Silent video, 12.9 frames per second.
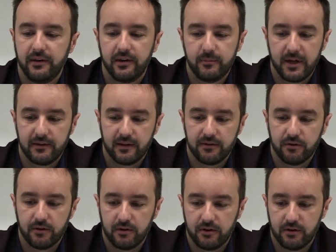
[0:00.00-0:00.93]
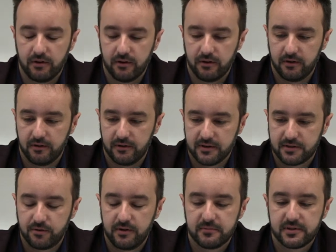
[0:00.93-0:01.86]
on-demand
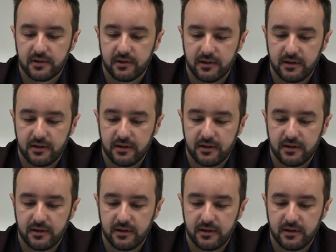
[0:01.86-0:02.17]
and streams,